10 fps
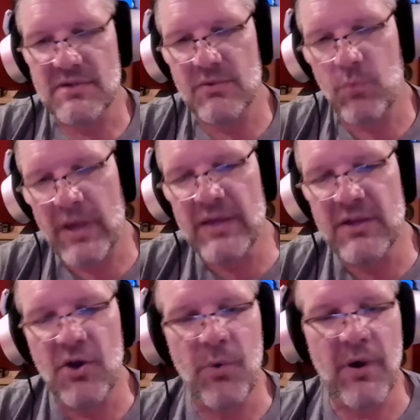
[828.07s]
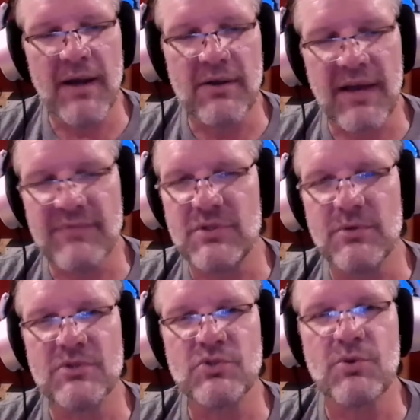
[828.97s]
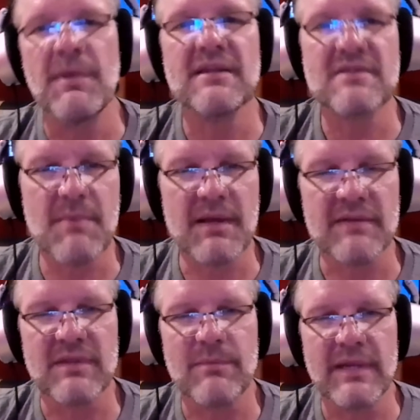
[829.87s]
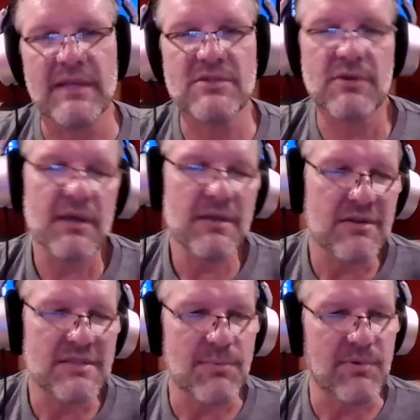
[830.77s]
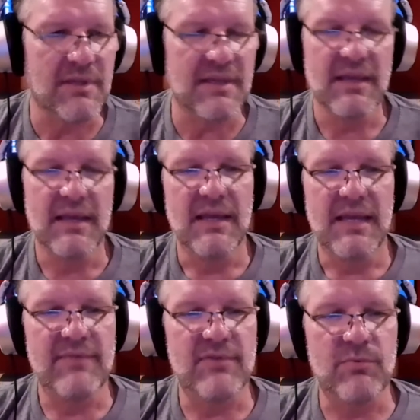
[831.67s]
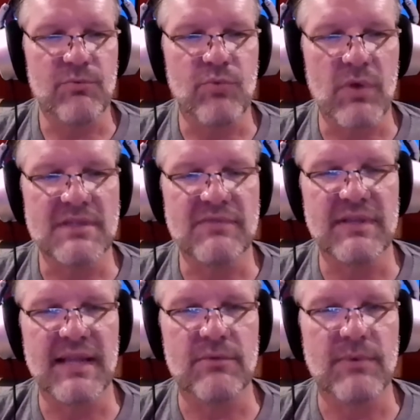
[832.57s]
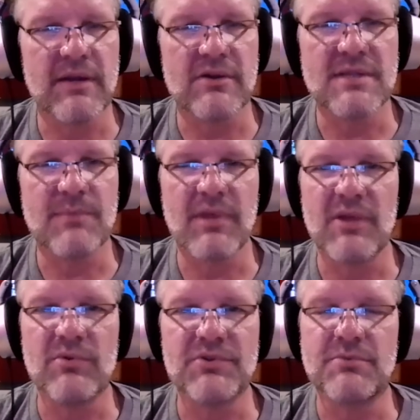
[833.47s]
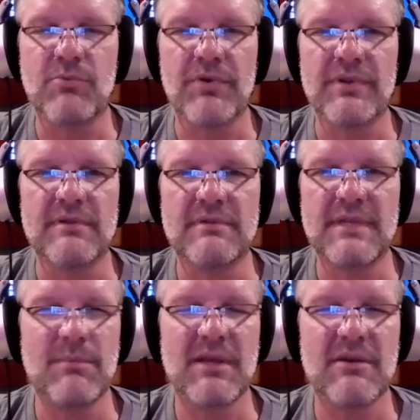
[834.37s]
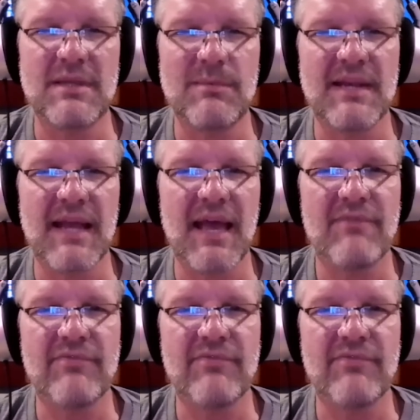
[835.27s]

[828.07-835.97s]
window where I don't have to do a tremendous amount of limiting. So I, typically, even on relatively loud records, I probably won't do more than a dB or dB and a half of